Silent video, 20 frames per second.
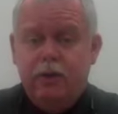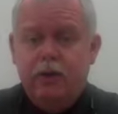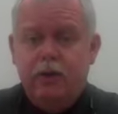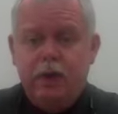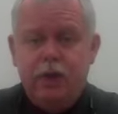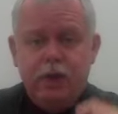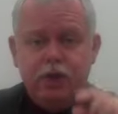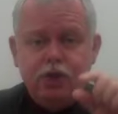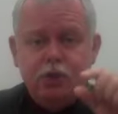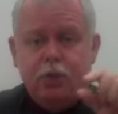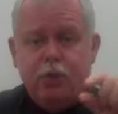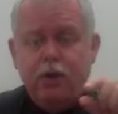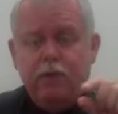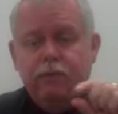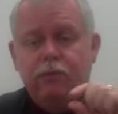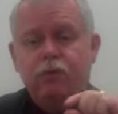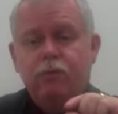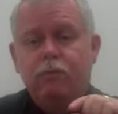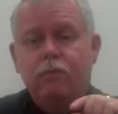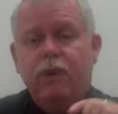each one of
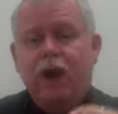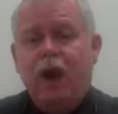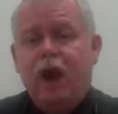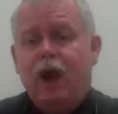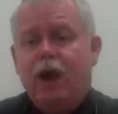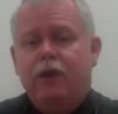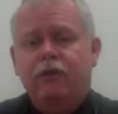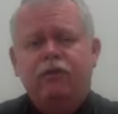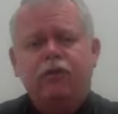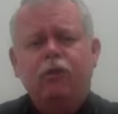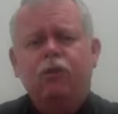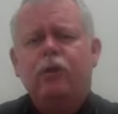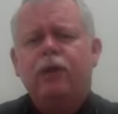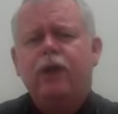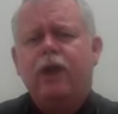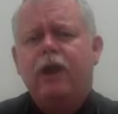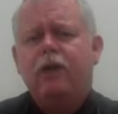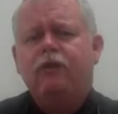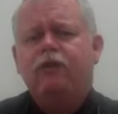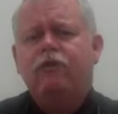whom buys only
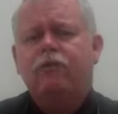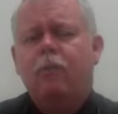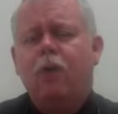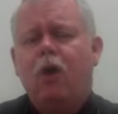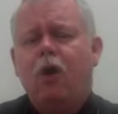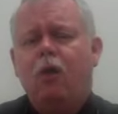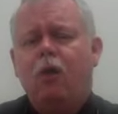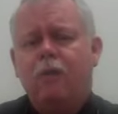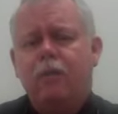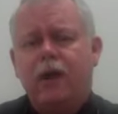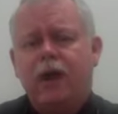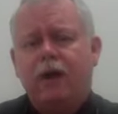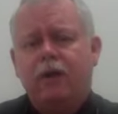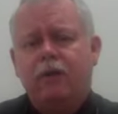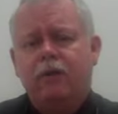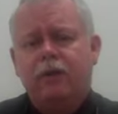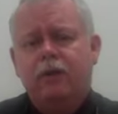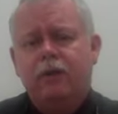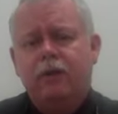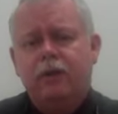a small amount
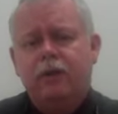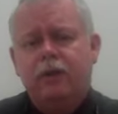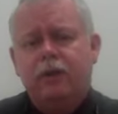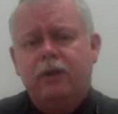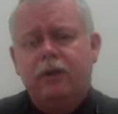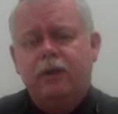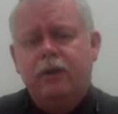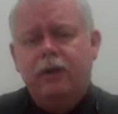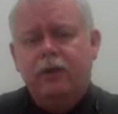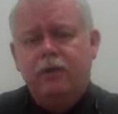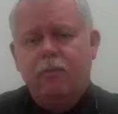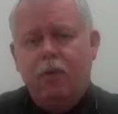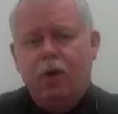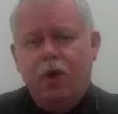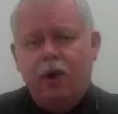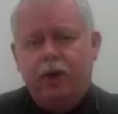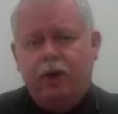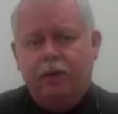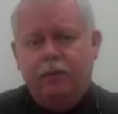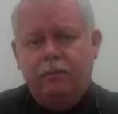in the
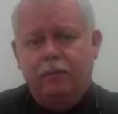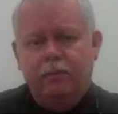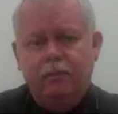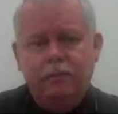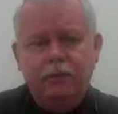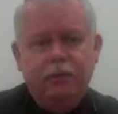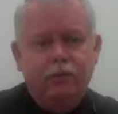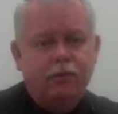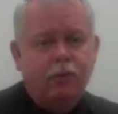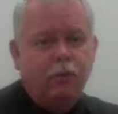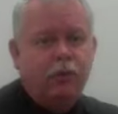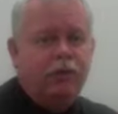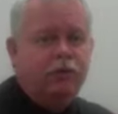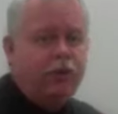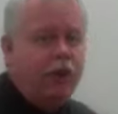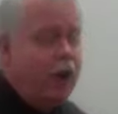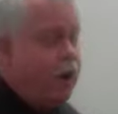market. So we say